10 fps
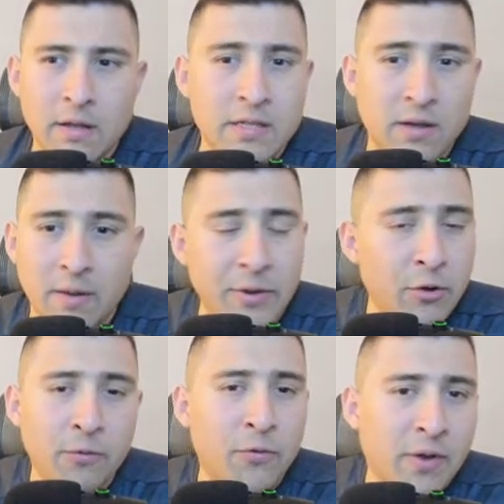It's gonna be
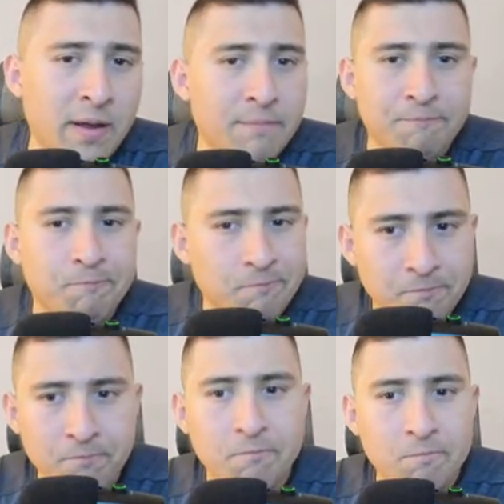good for them.
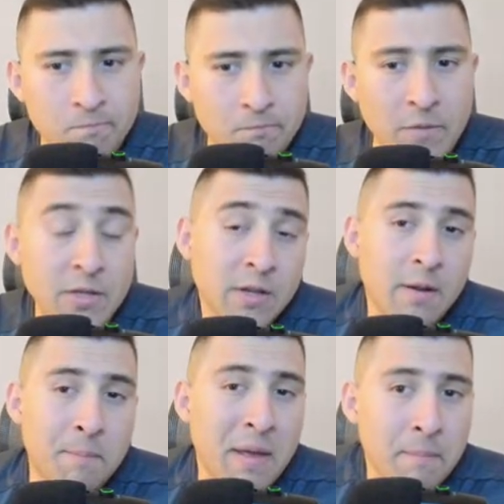It's
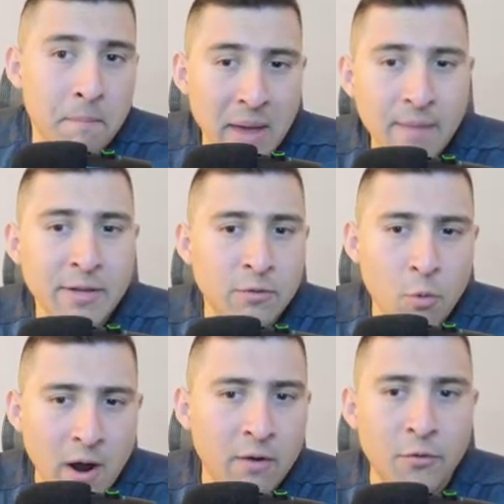gonna maybe
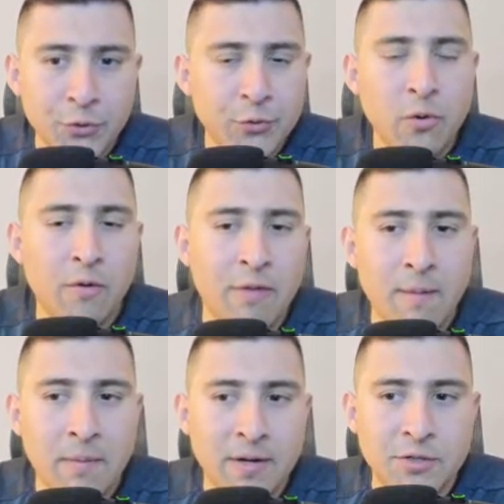one or two of
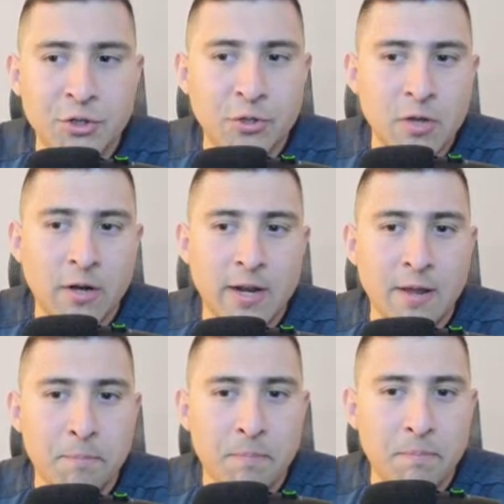them are just not
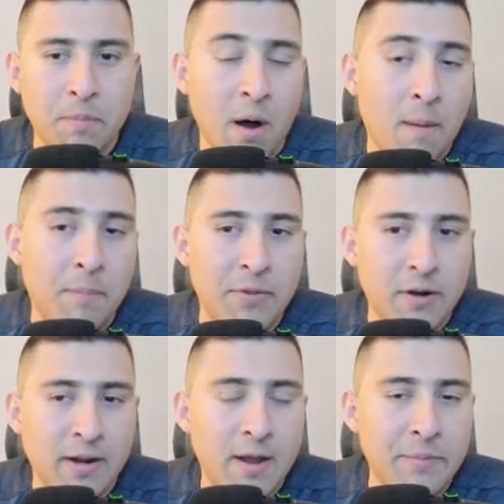gonna pump and
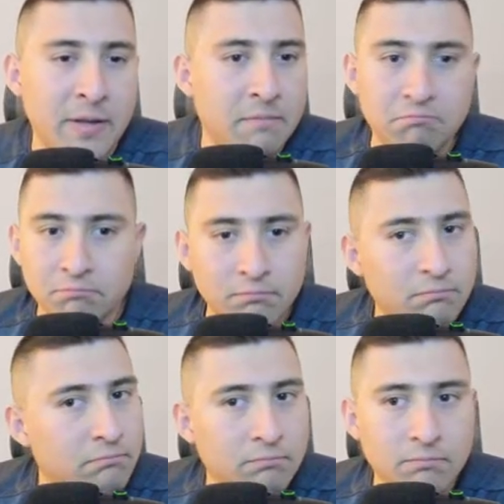they're gonna be
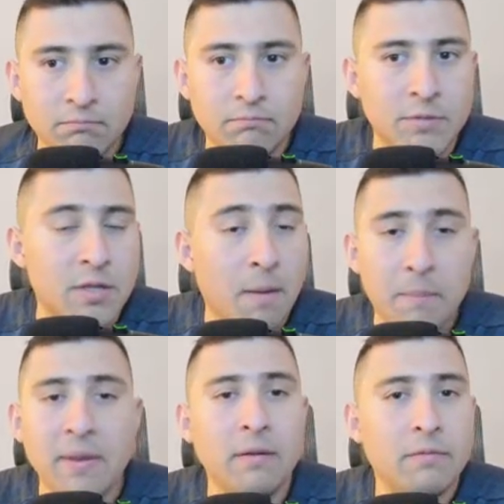
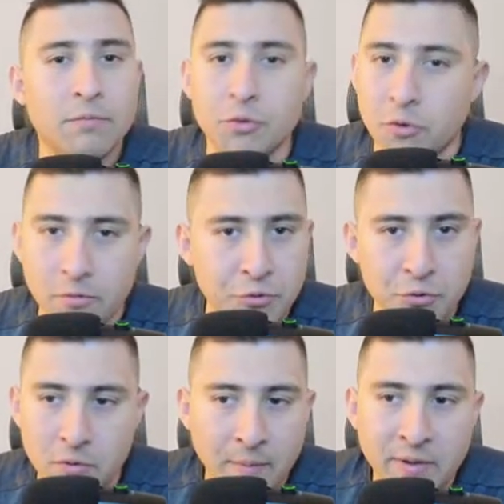dumping. You,
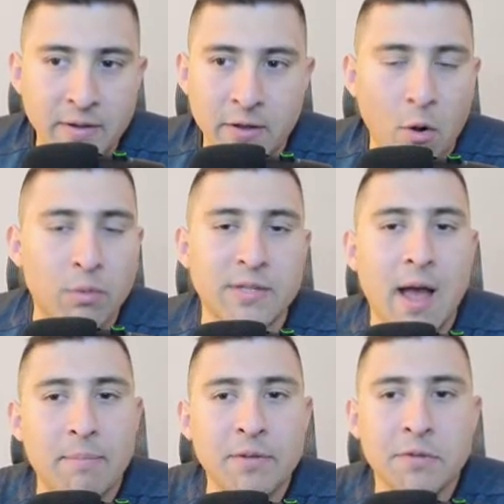I mean, it always
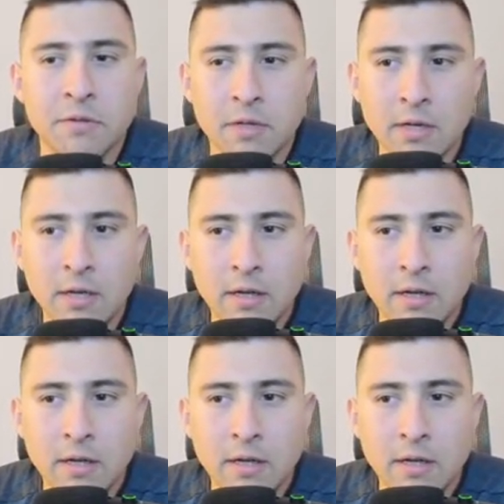happens.